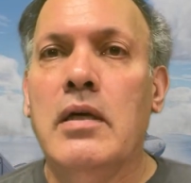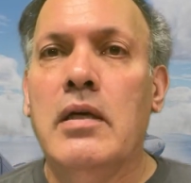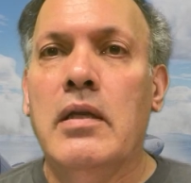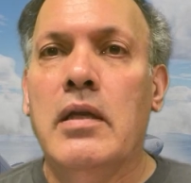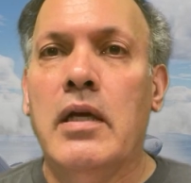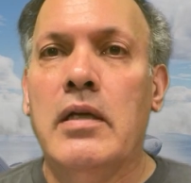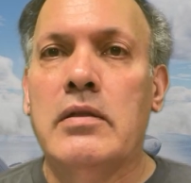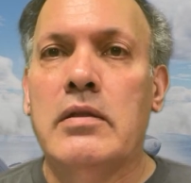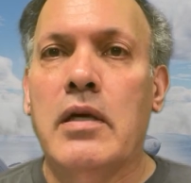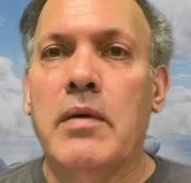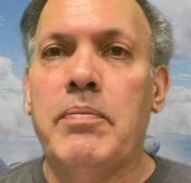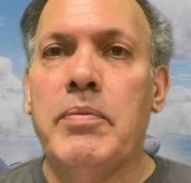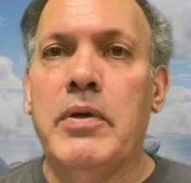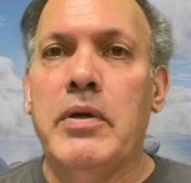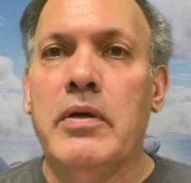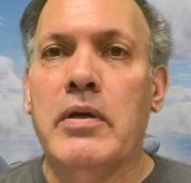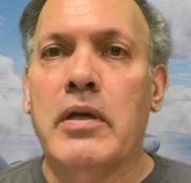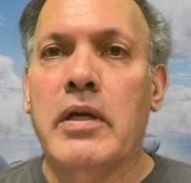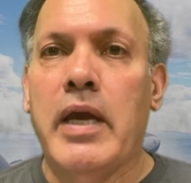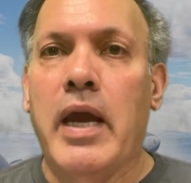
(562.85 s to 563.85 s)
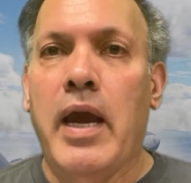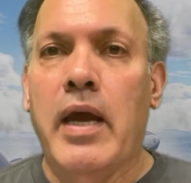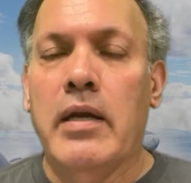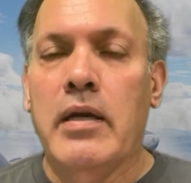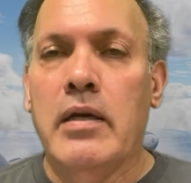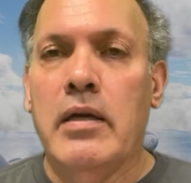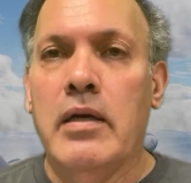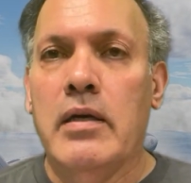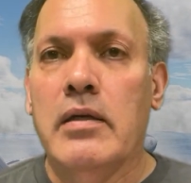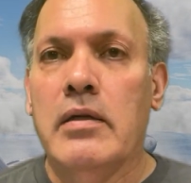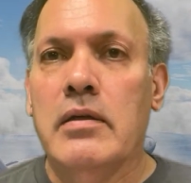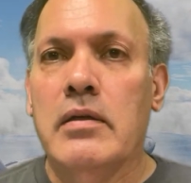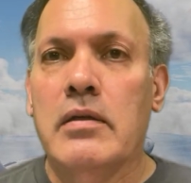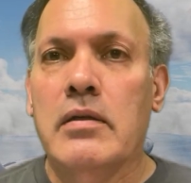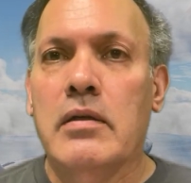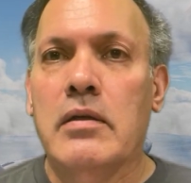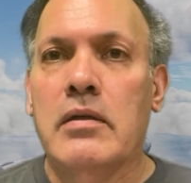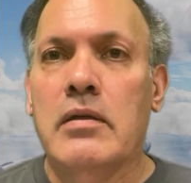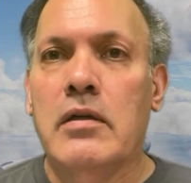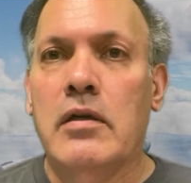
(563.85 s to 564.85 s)
That's up there in Canada.
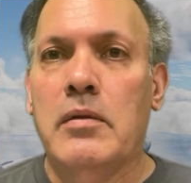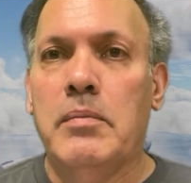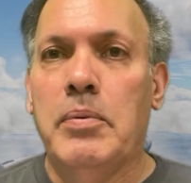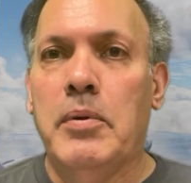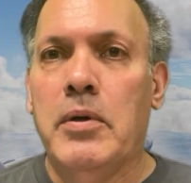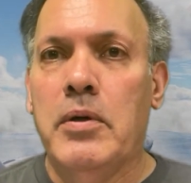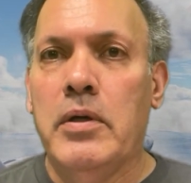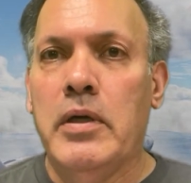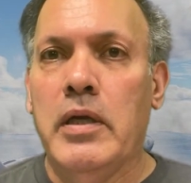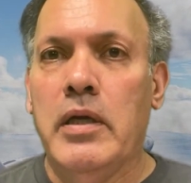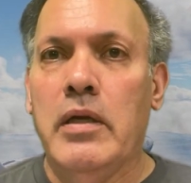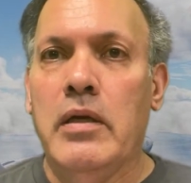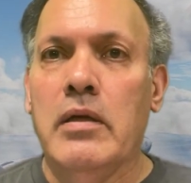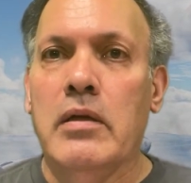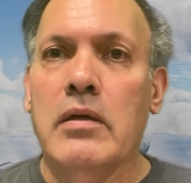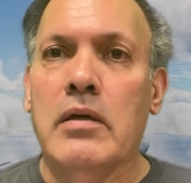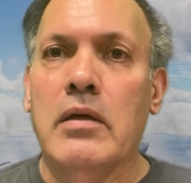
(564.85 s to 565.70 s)
Kurt Purdy,